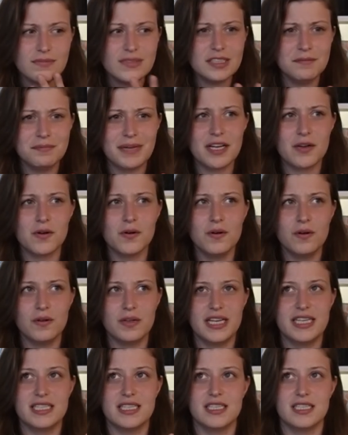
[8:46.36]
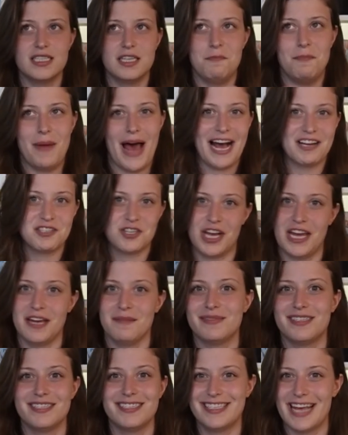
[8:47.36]
my goal isn't to bash
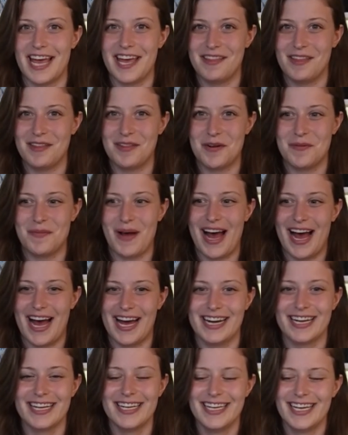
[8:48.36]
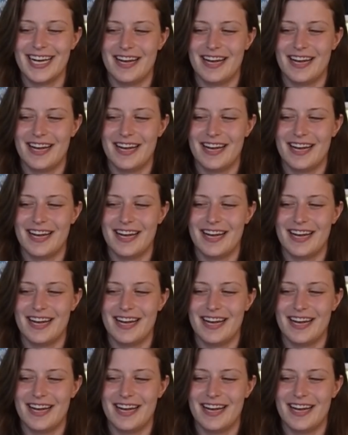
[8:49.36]
games and say that they're bad,